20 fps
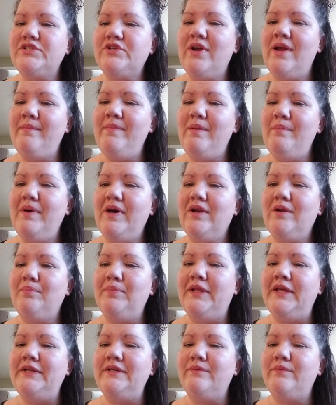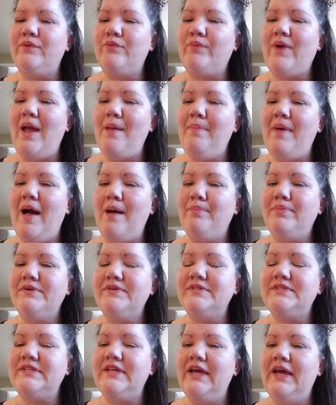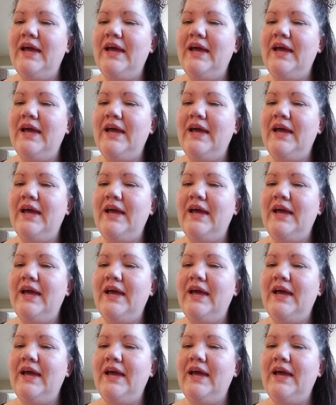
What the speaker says: creamy butter blended with ripe apples,